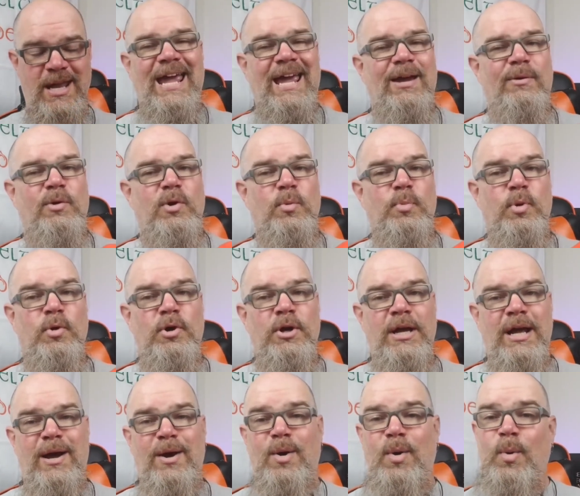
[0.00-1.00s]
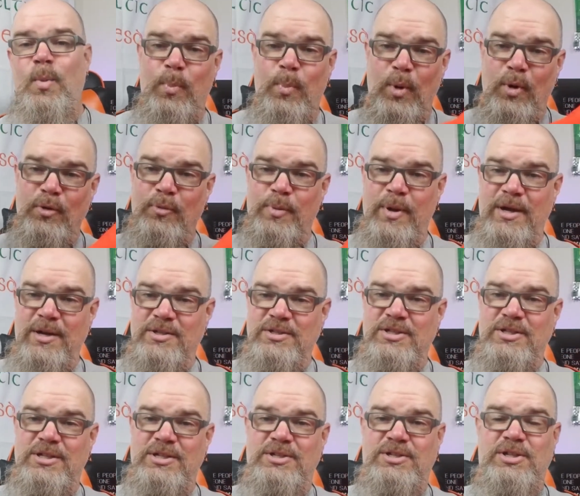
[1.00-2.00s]
I will point out, both pairs
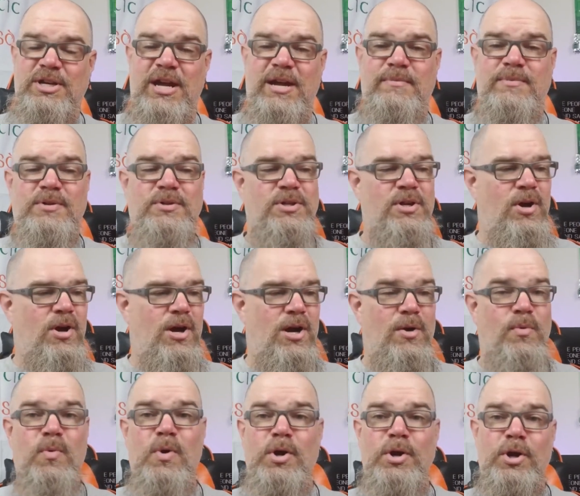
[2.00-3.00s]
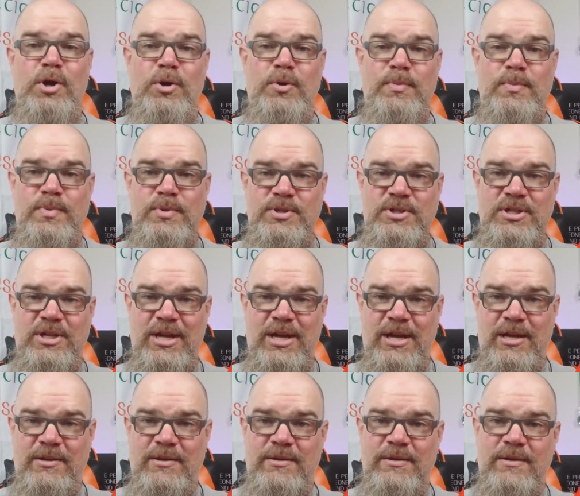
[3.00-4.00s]
of these jammers are 100%
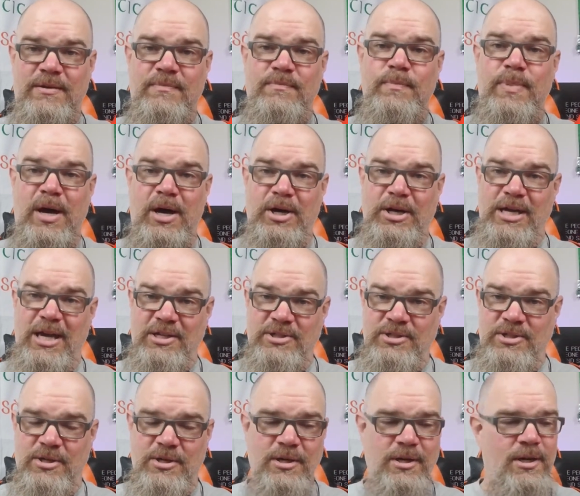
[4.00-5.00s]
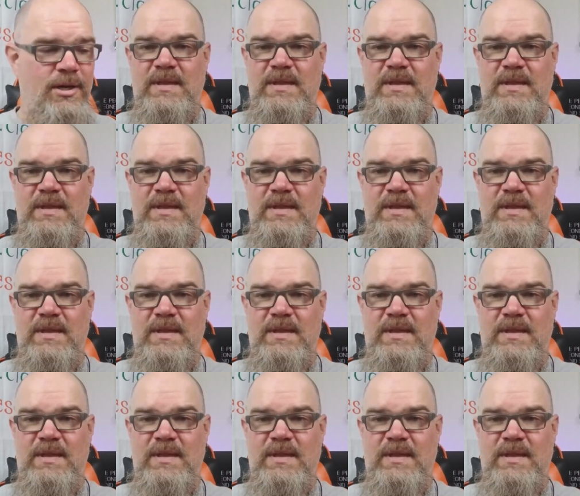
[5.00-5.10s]
polyester.